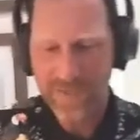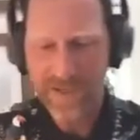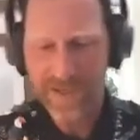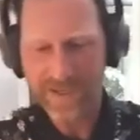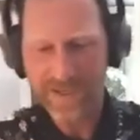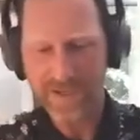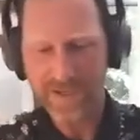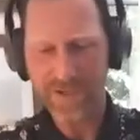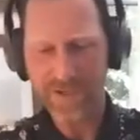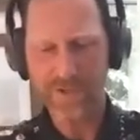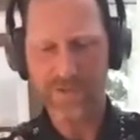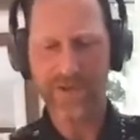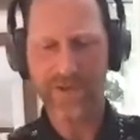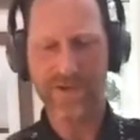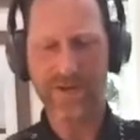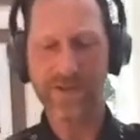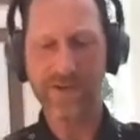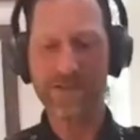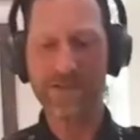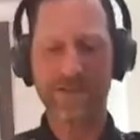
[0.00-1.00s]
that,
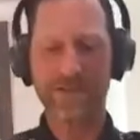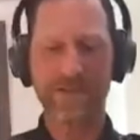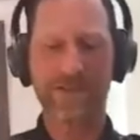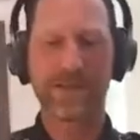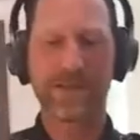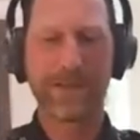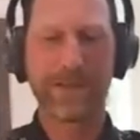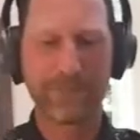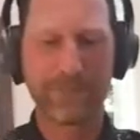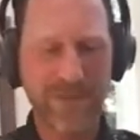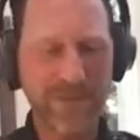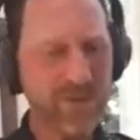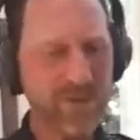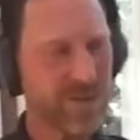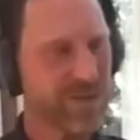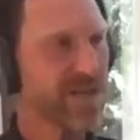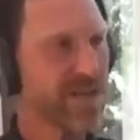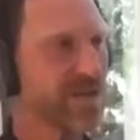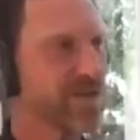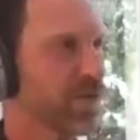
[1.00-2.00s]
there's, even
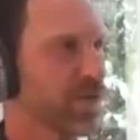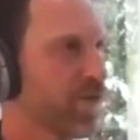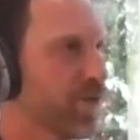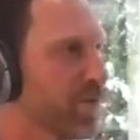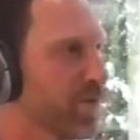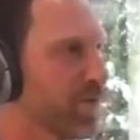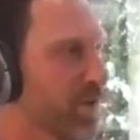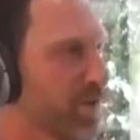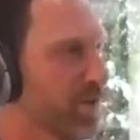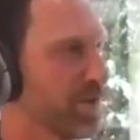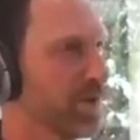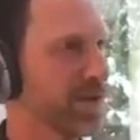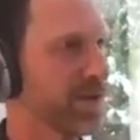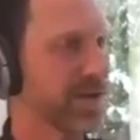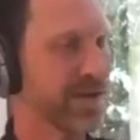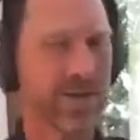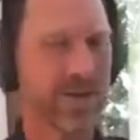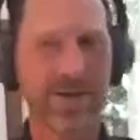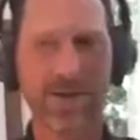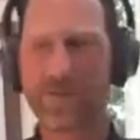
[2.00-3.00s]
though it sounds horrible,
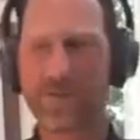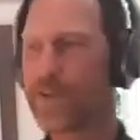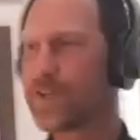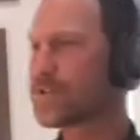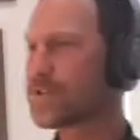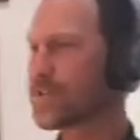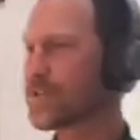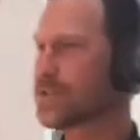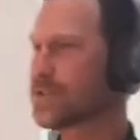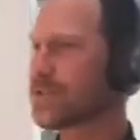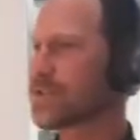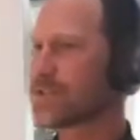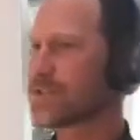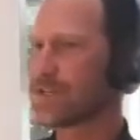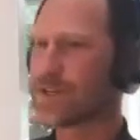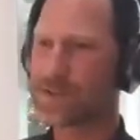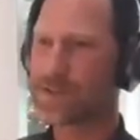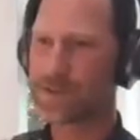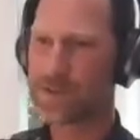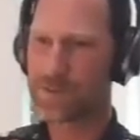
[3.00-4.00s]
and, if HR is
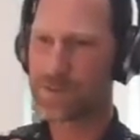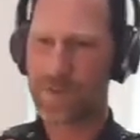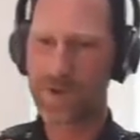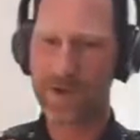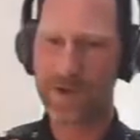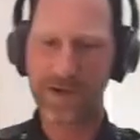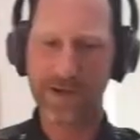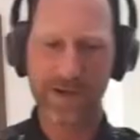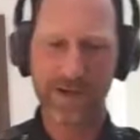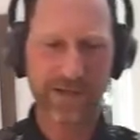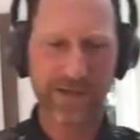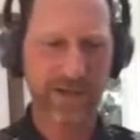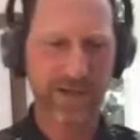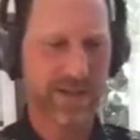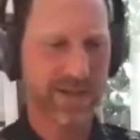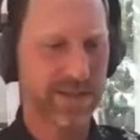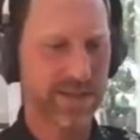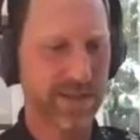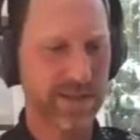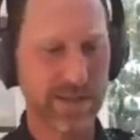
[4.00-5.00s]
listening out there, they're probably not going to
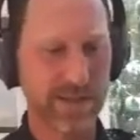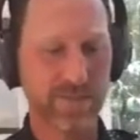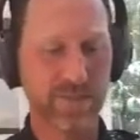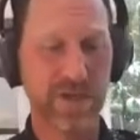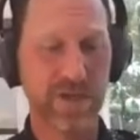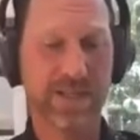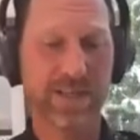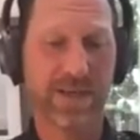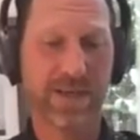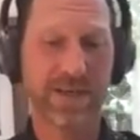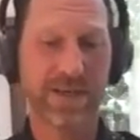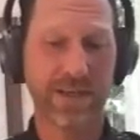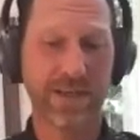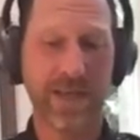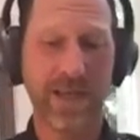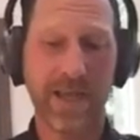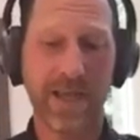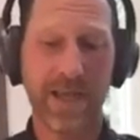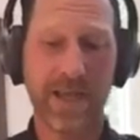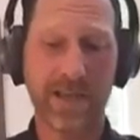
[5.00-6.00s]
like I say this, but at the end of the
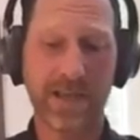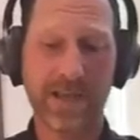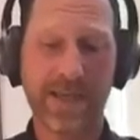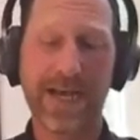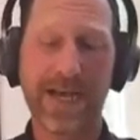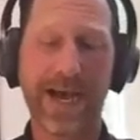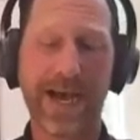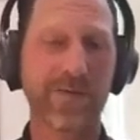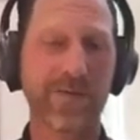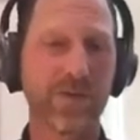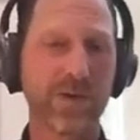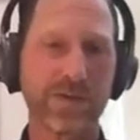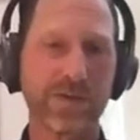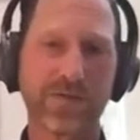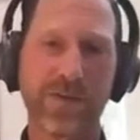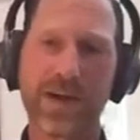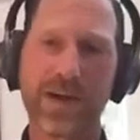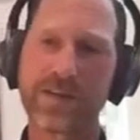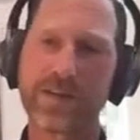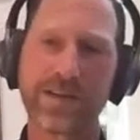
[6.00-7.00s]
day, I've always
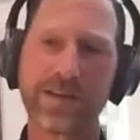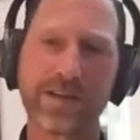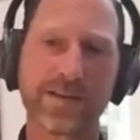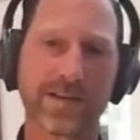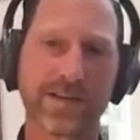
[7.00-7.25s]
found that